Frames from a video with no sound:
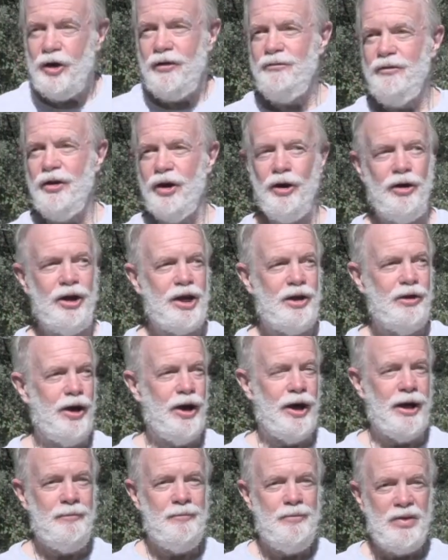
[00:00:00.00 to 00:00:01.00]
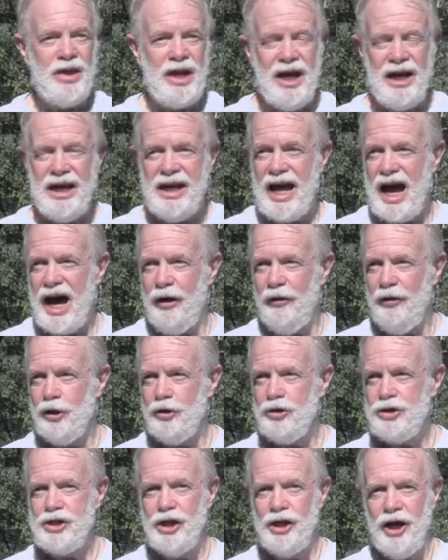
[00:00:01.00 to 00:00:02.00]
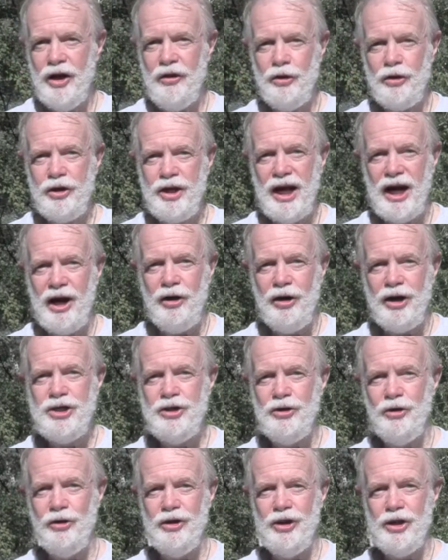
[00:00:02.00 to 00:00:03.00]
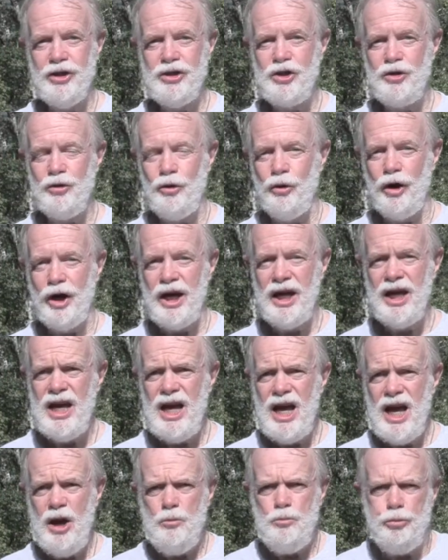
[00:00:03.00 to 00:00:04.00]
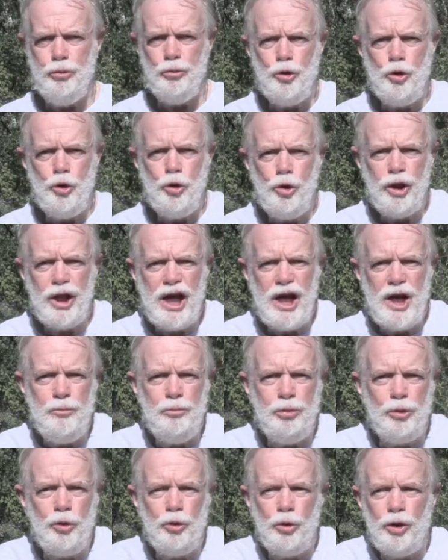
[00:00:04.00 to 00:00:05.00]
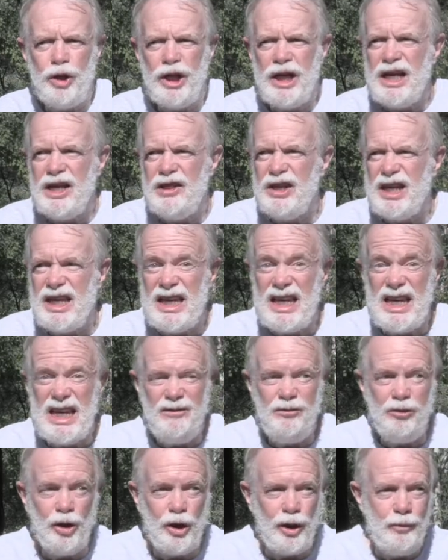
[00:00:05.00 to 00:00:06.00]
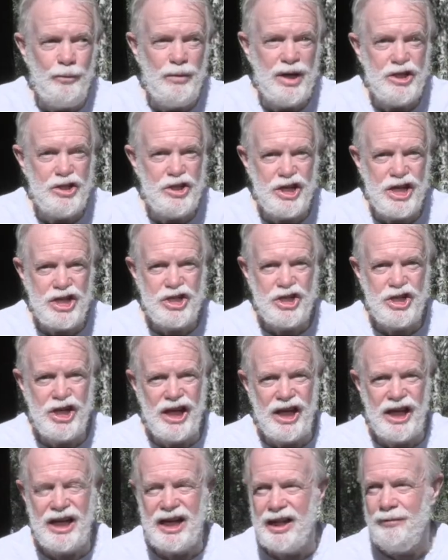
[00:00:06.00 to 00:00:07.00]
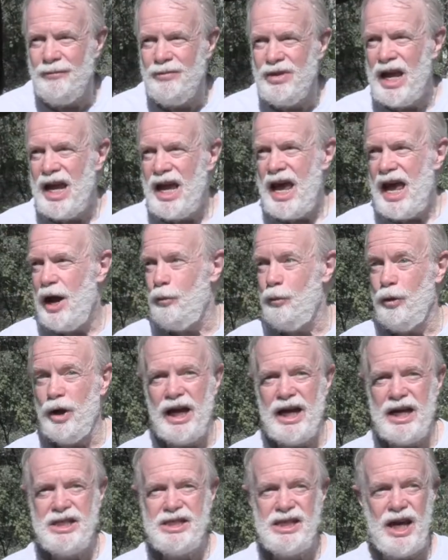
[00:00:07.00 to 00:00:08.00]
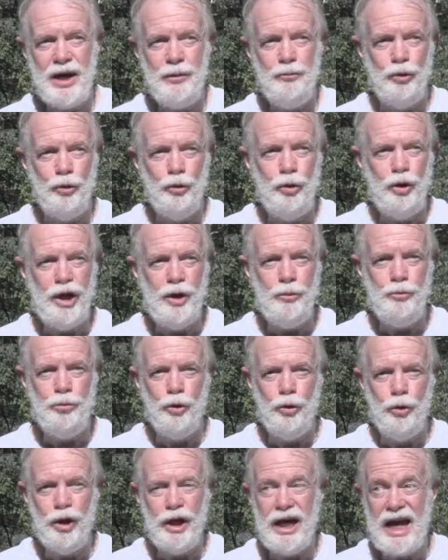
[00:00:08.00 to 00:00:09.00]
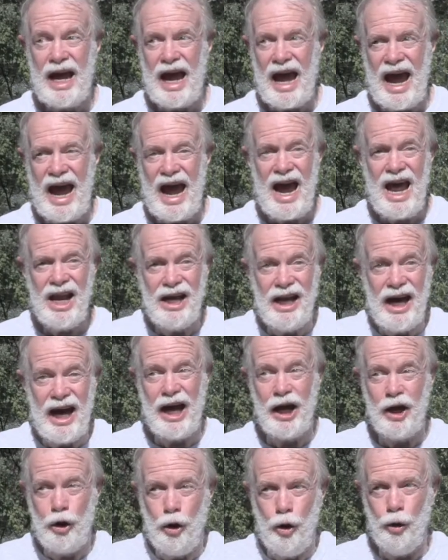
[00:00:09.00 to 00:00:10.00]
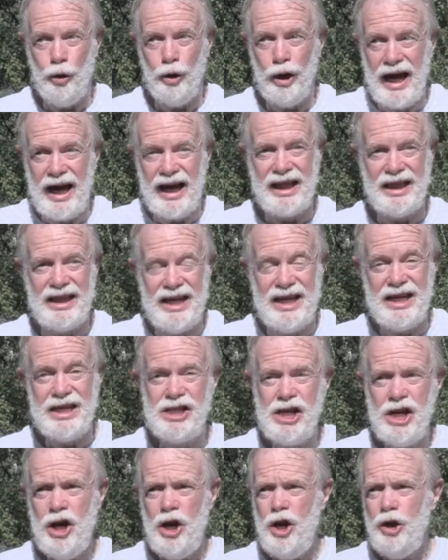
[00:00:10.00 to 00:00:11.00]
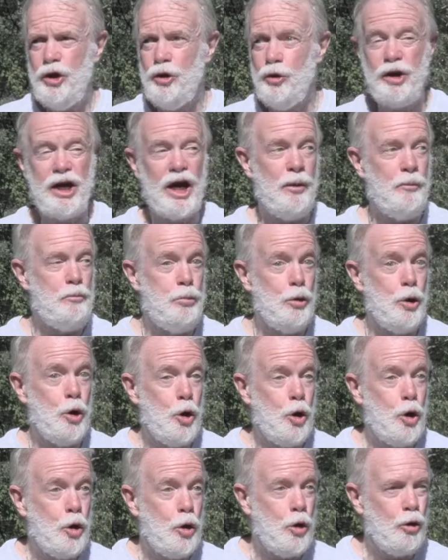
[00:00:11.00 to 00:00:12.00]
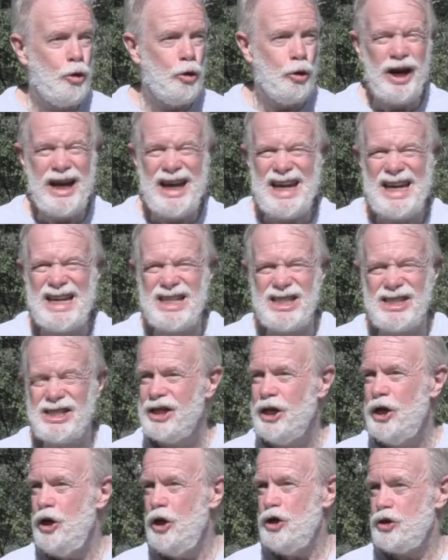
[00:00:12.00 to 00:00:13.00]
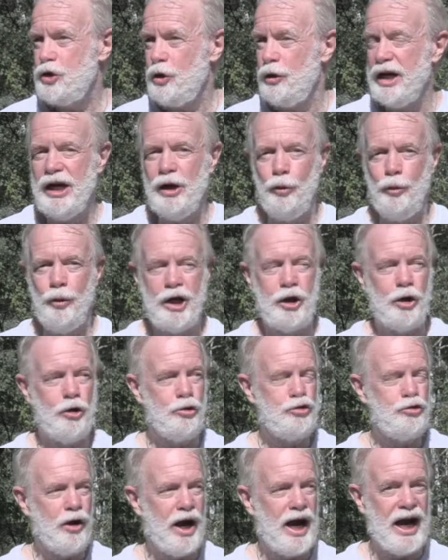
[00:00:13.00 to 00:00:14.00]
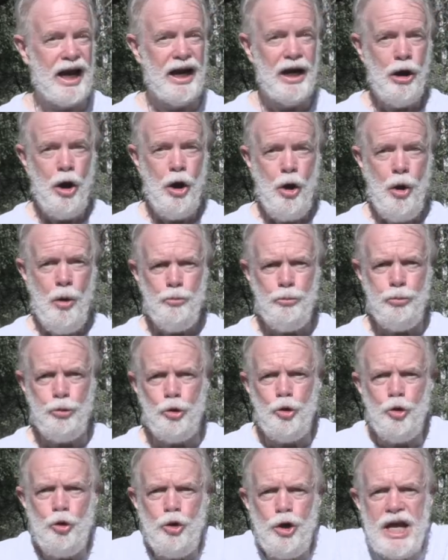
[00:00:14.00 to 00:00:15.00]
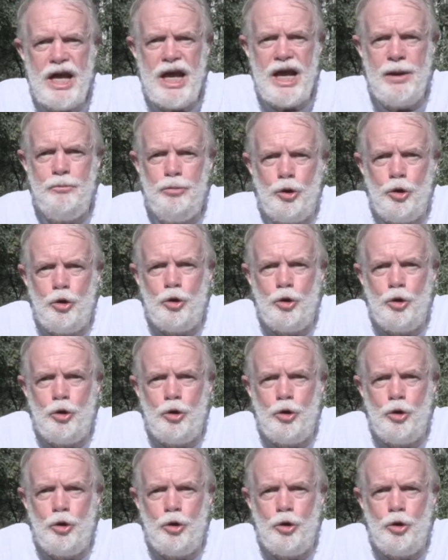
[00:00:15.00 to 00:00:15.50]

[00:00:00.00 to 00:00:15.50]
Very good. Now, there's another character in the story, Bruley, the evil magician. And when I say Bruley and I go like this, you can boo or hiss. So here we go. Try it. Bruley.